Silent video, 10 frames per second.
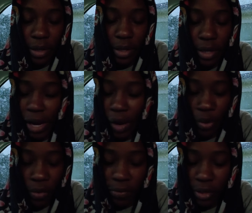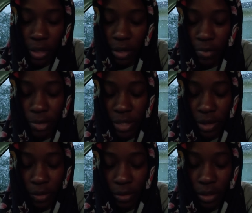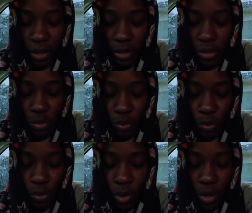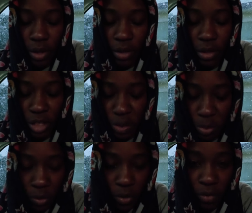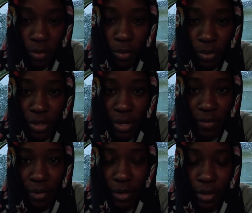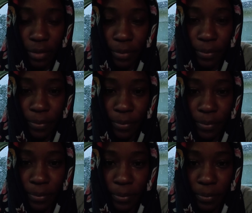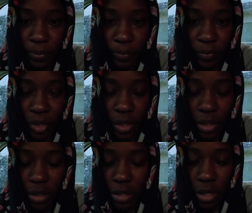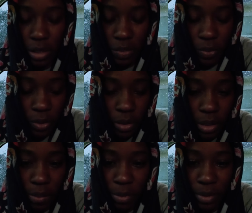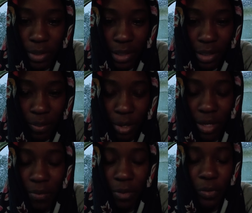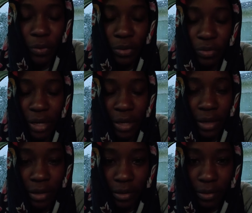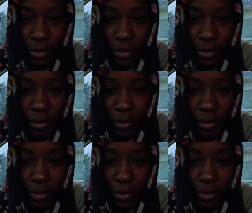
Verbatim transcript: And however it comes out, it is through the Spirit of the Most High Father. It is His will and it be done, and may He be glorified in it.